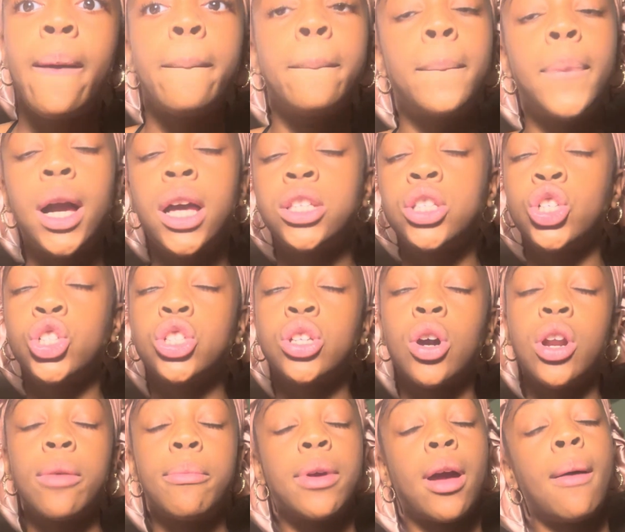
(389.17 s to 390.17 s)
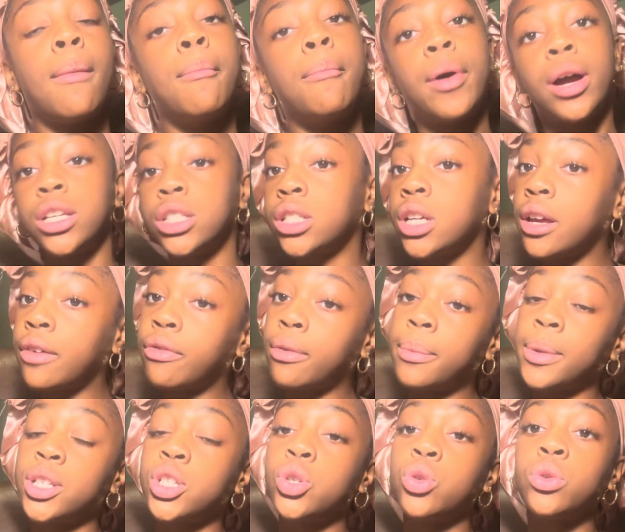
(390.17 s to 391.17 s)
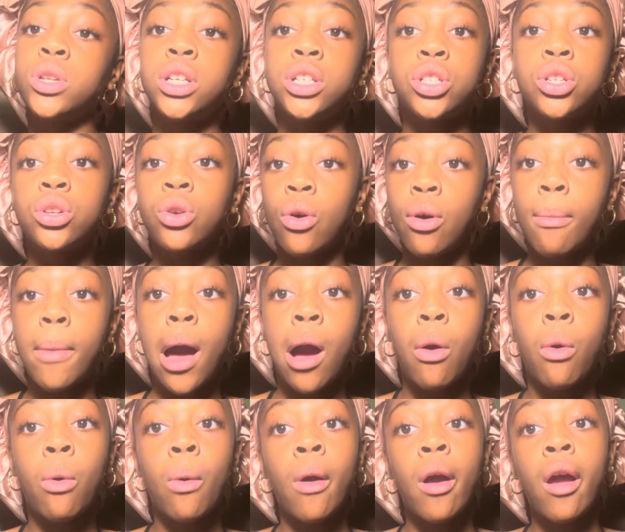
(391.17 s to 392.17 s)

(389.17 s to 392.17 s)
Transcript: Because there's going to be a bunch of information you need to know about.